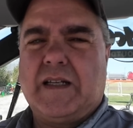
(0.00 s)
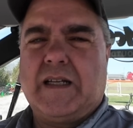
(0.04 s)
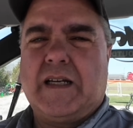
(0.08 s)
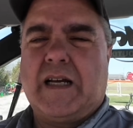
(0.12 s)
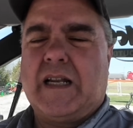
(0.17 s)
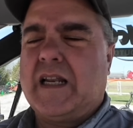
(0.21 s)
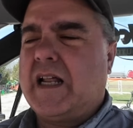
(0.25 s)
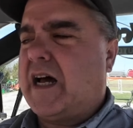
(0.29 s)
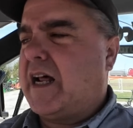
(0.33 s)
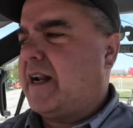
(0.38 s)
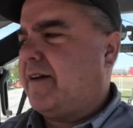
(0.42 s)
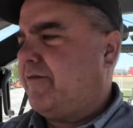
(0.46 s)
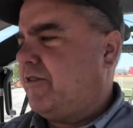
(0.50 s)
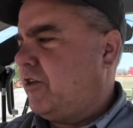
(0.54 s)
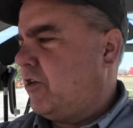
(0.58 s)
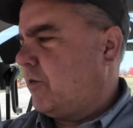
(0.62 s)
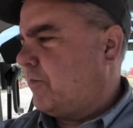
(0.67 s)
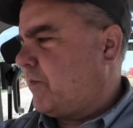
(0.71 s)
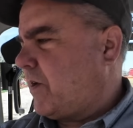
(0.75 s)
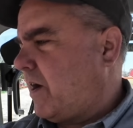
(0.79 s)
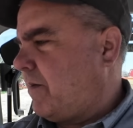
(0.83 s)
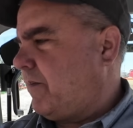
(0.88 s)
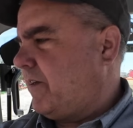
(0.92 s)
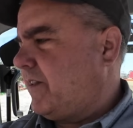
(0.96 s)
A lot of you
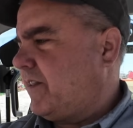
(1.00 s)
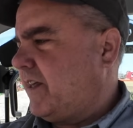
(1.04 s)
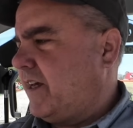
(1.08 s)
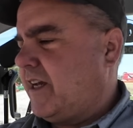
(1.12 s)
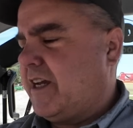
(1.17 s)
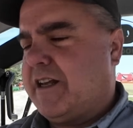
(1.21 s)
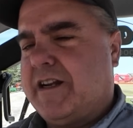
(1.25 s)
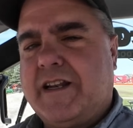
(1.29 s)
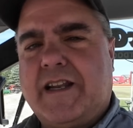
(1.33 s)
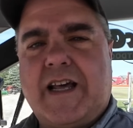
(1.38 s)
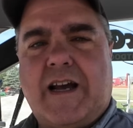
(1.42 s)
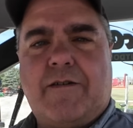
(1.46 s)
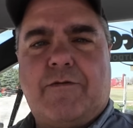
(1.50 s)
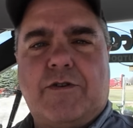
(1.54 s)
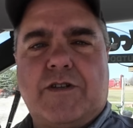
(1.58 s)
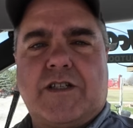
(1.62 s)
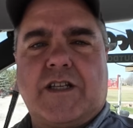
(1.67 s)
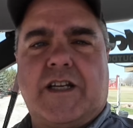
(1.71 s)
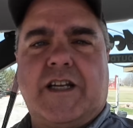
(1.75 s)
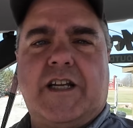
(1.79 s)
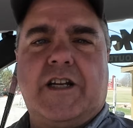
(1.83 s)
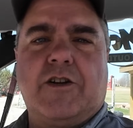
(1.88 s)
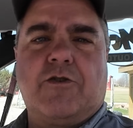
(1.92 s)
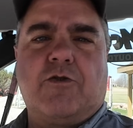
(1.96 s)
are probably thinking that
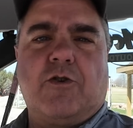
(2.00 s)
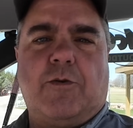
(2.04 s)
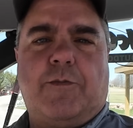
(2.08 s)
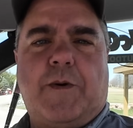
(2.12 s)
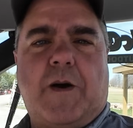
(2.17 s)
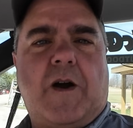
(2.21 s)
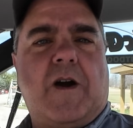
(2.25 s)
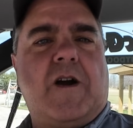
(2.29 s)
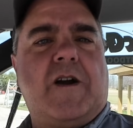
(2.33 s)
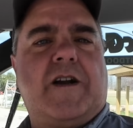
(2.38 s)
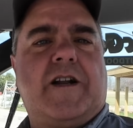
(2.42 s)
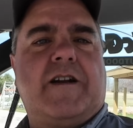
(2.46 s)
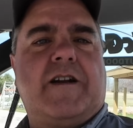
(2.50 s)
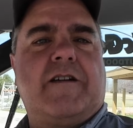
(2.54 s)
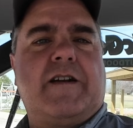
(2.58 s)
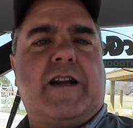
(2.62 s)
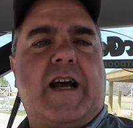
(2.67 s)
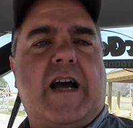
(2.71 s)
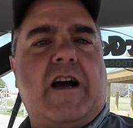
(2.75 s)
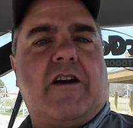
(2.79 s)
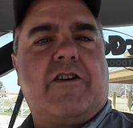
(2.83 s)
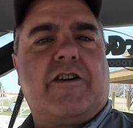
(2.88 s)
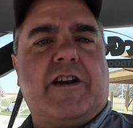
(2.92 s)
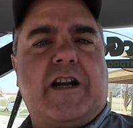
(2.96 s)
was an integral part, and
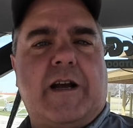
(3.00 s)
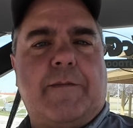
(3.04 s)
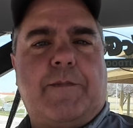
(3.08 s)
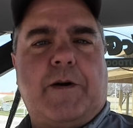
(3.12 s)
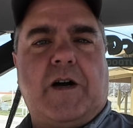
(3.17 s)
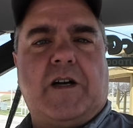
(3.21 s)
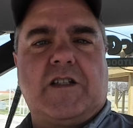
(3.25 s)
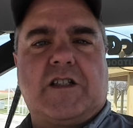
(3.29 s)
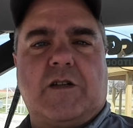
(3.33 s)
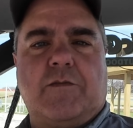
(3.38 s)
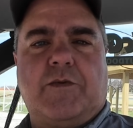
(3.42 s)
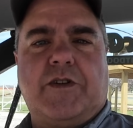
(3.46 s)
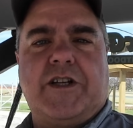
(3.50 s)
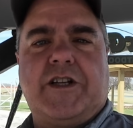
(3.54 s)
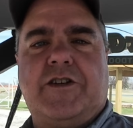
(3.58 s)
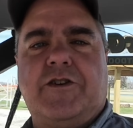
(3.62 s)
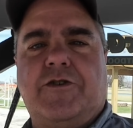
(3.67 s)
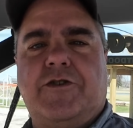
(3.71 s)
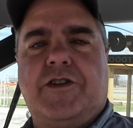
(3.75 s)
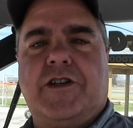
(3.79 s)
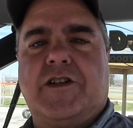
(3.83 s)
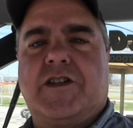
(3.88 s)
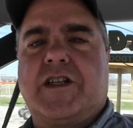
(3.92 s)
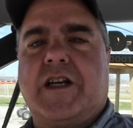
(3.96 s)
how could I possibly
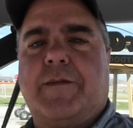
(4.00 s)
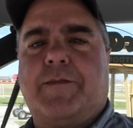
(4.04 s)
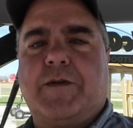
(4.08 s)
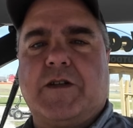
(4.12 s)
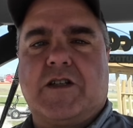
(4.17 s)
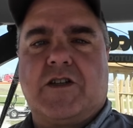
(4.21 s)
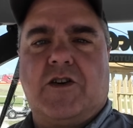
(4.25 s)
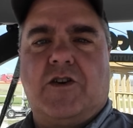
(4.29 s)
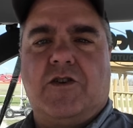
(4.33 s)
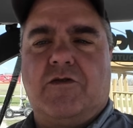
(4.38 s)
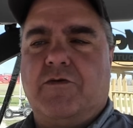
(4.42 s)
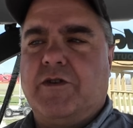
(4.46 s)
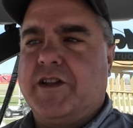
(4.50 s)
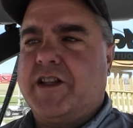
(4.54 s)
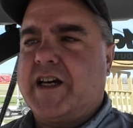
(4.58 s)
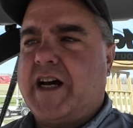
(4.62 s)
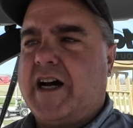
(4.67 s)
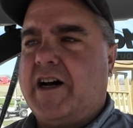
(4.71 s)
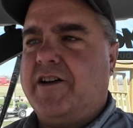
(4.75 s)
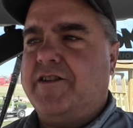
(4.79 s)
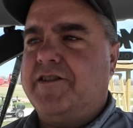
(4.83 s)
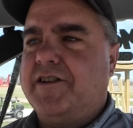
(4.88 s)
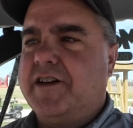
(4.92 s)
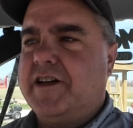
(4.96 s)
do this episode
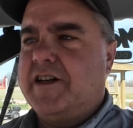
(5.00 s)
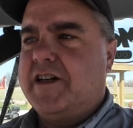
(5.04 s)
without